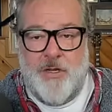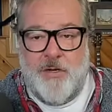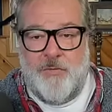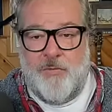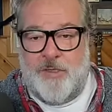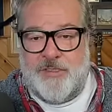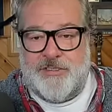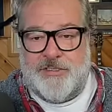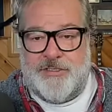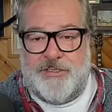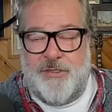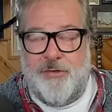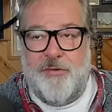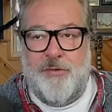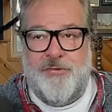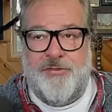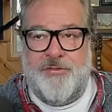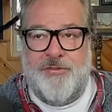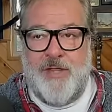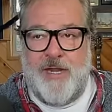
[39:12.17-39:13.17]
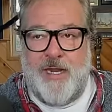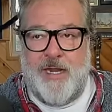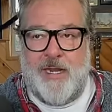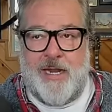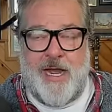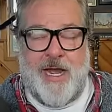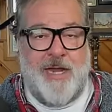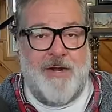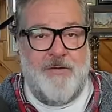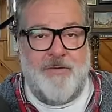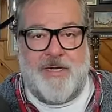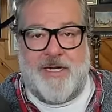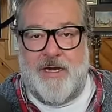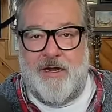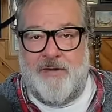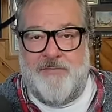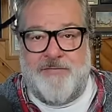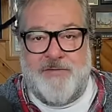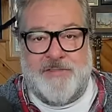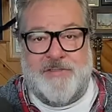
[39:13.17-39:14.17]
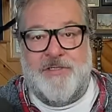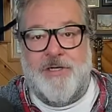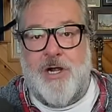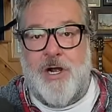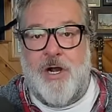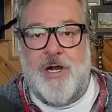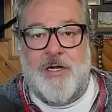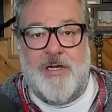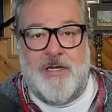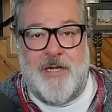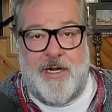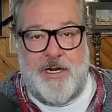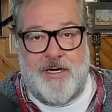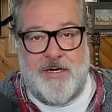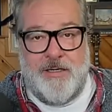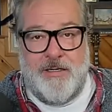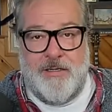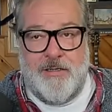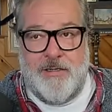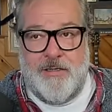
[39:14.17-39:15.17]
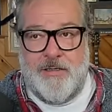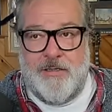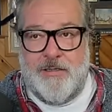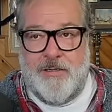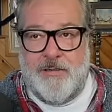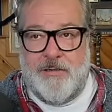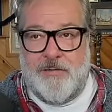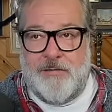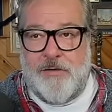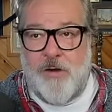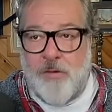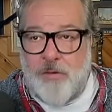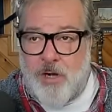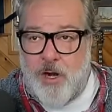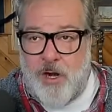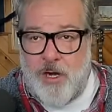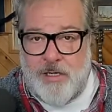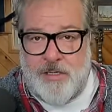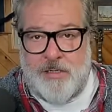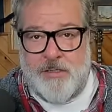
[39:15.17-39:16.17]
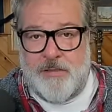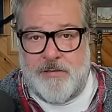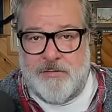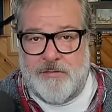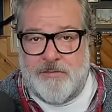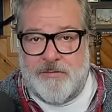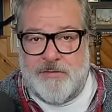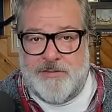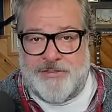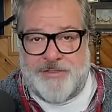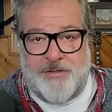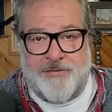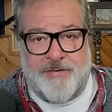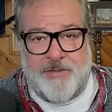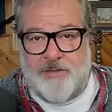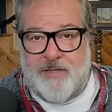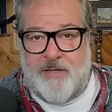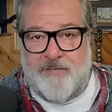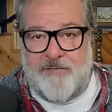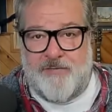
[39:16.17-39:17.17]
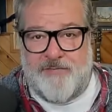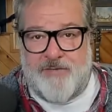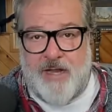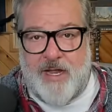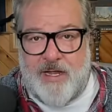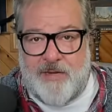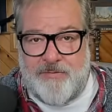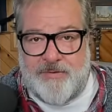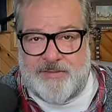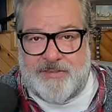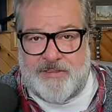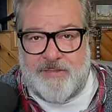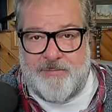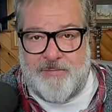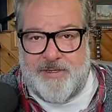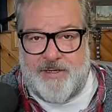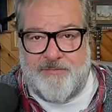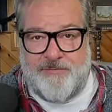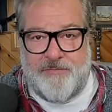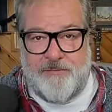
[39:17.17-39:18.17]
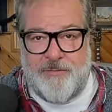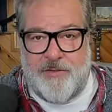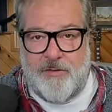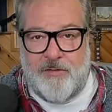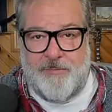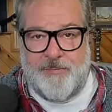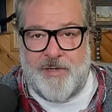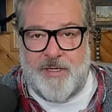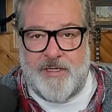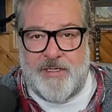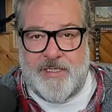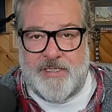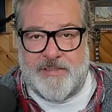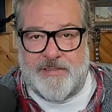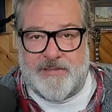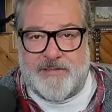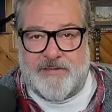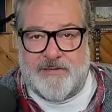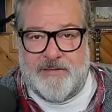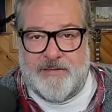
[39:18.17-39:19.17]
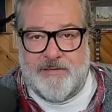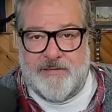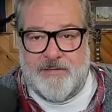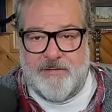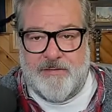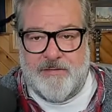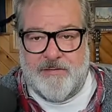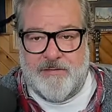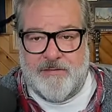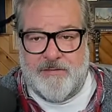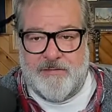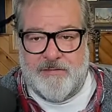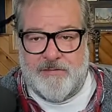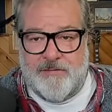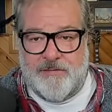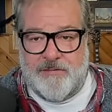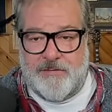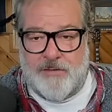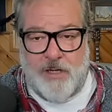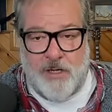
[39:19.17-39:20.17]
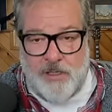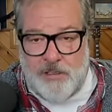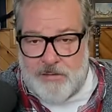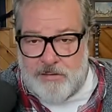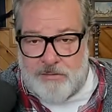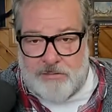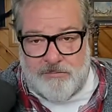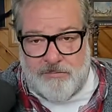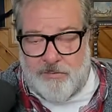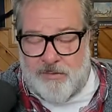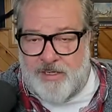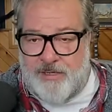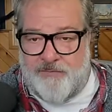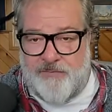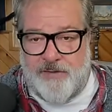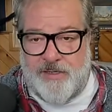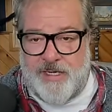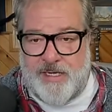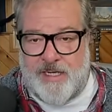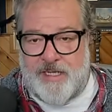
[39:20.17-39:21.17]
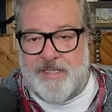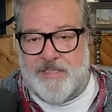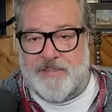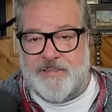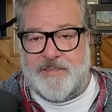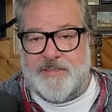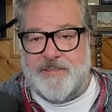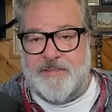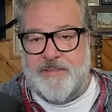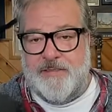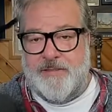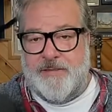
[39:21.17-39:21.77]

What's your thing? I don't care if it's gardening. Go garden. Share the love of God with somebody from your abundance. Garden, whatever it is.